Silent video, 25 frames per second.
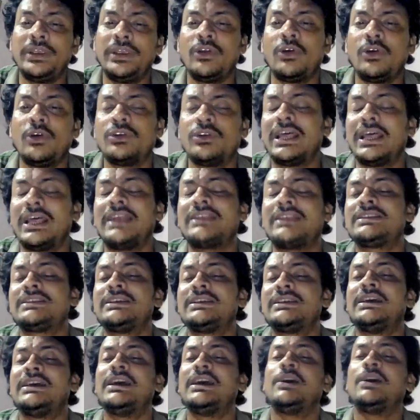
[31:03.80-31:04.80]
know that
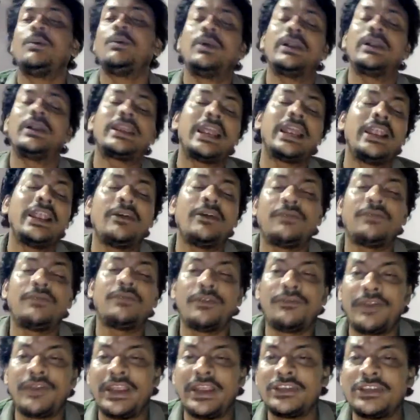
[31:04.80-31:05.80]
what kind of
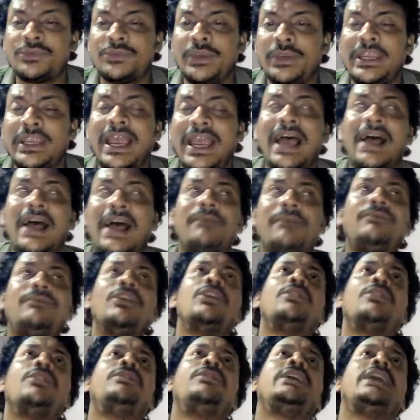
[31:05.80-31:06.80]
a phrase we have.
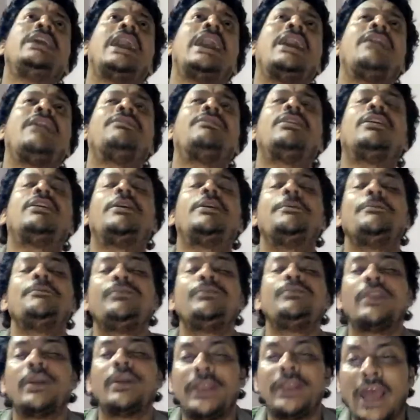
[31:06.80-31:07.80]
We have a
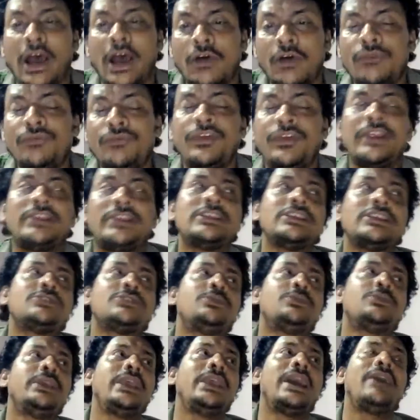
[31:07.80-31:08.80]
noun
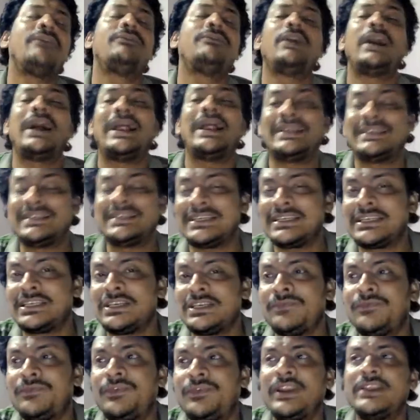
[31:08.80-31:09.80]
phrases, we have a
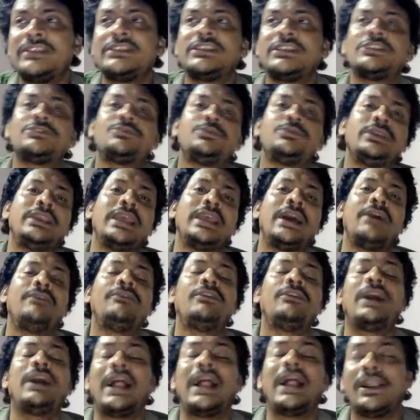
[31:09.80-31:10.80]
adjective phrases, we
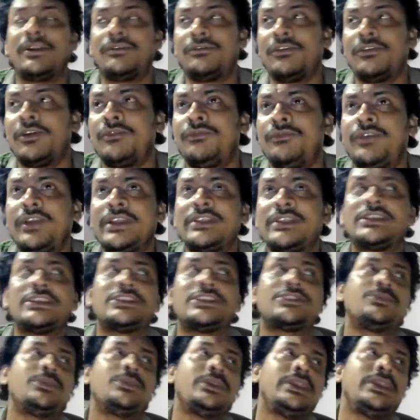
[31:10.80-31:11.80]
have a adverb
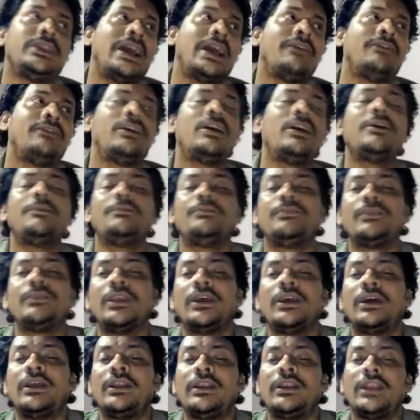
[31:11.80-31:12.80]
phrases, we have a
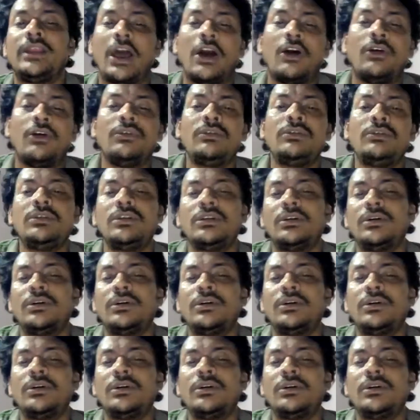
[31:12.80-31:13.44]
noun,